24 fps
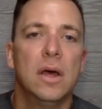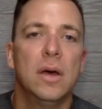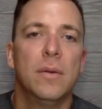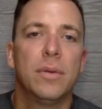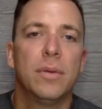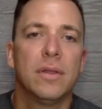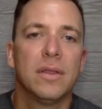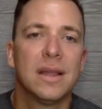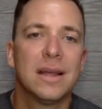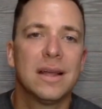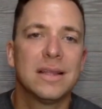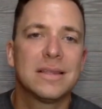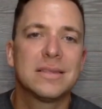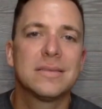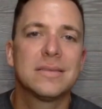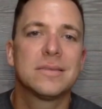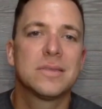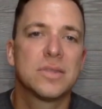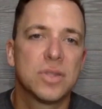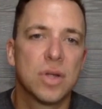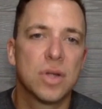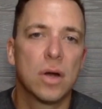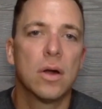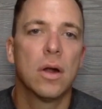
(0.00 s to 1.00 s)
But let's
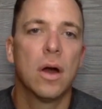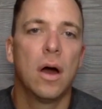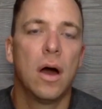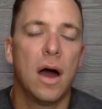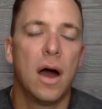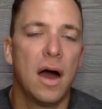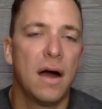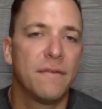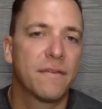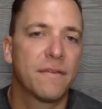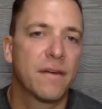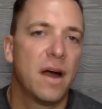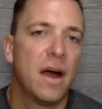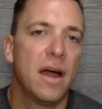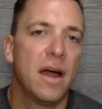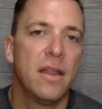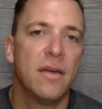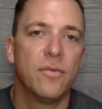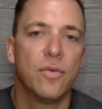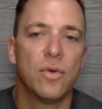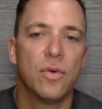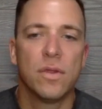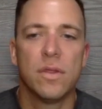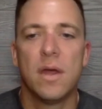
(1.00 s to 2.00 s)
start off kind
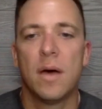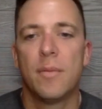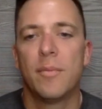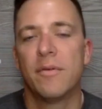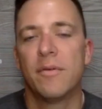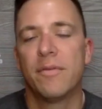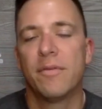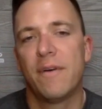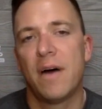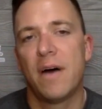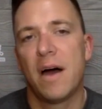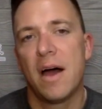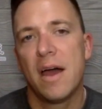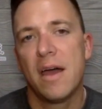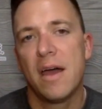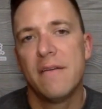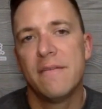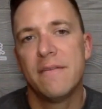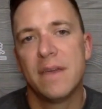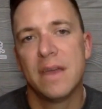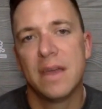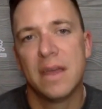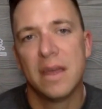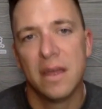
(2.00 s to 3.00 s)
of with number
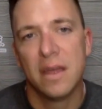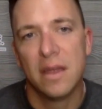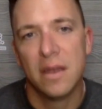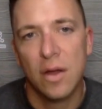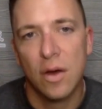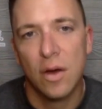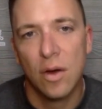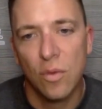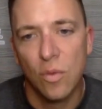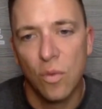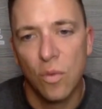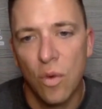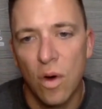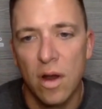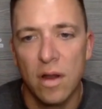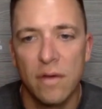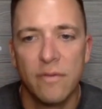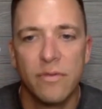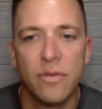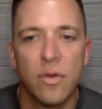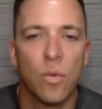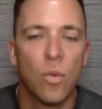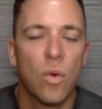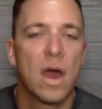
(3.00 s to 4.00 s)
five in one
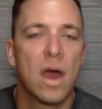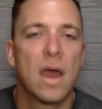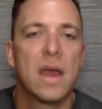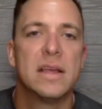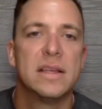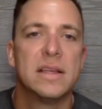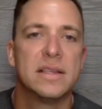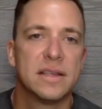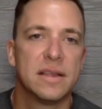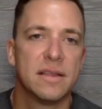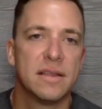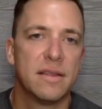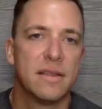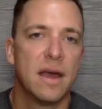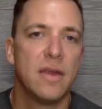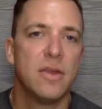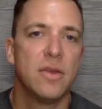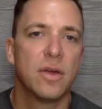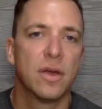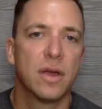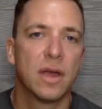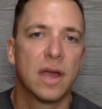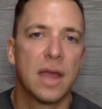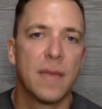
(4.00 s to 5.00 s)
of the ways that
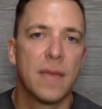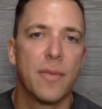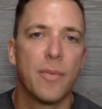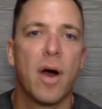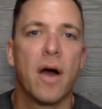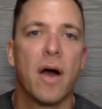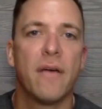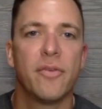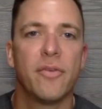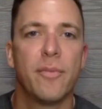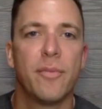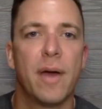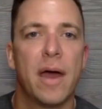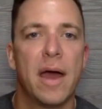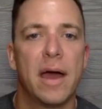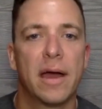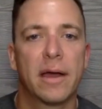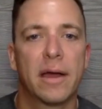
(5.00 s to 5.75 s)
you can keep them off your back.